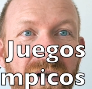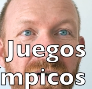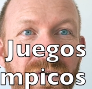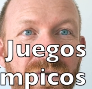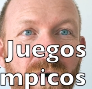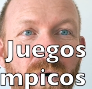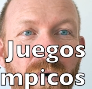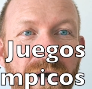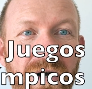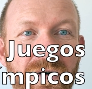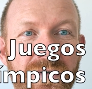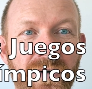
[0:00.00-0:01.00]
Los
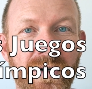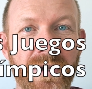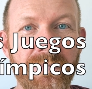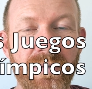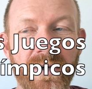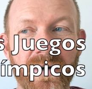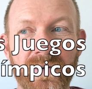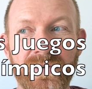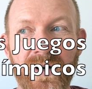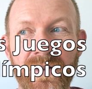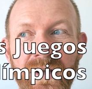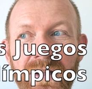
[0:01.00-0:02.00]
Juegos Olímpicos
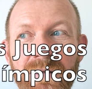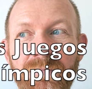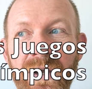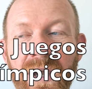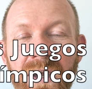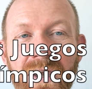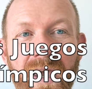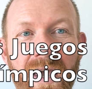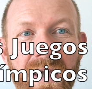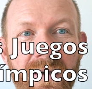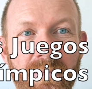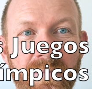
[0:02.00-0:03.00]
are the Olympic
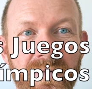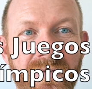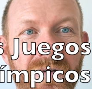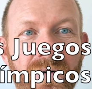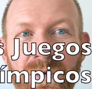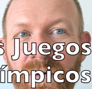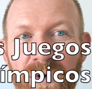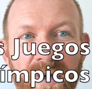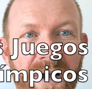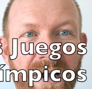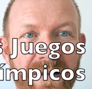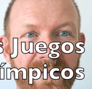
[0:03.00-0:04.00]
Games, the whole
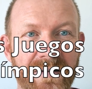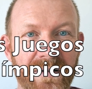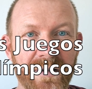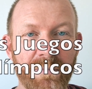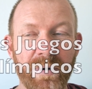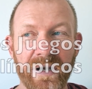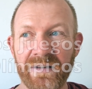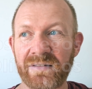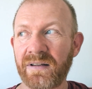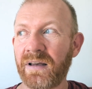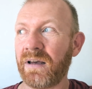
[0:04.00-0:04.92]
organized Olympics.